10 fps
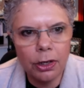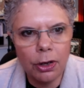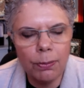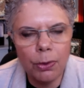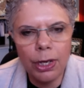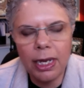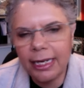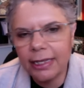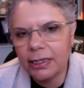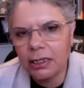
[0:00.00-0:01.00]
You know, Moya
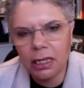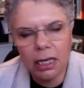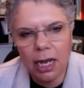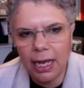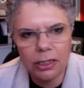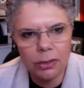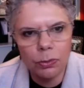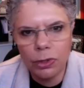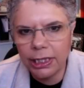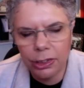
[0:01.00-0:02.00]
Henderson and I had some
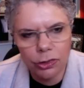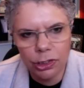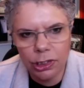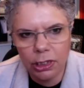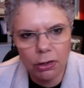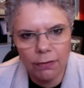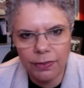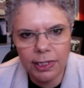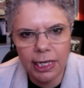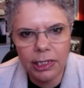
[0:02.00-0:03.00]
really interesting
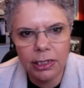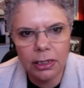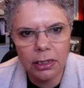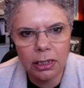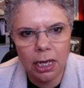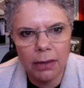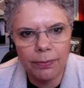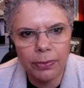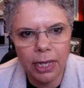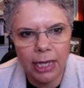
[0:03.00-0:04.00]
conversations
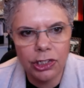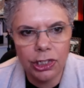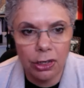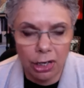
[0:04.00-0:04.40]
last year.